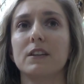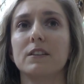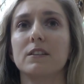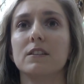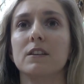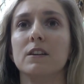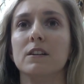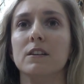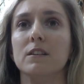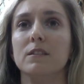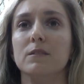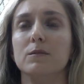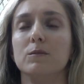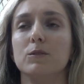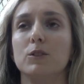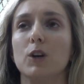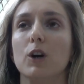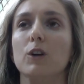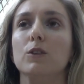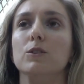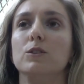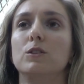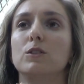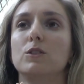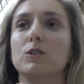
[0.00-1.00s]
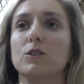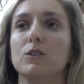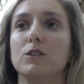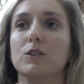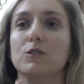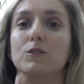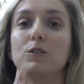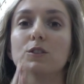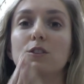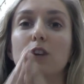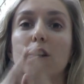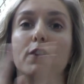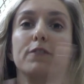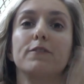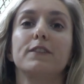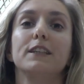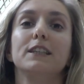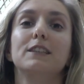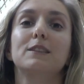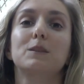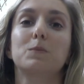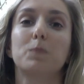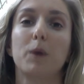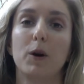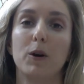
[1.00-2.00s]
those sorts of softly
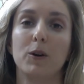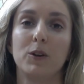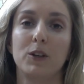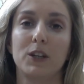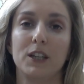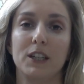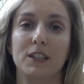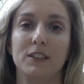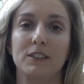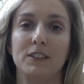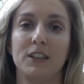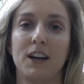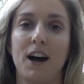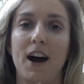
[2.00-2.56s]
spoken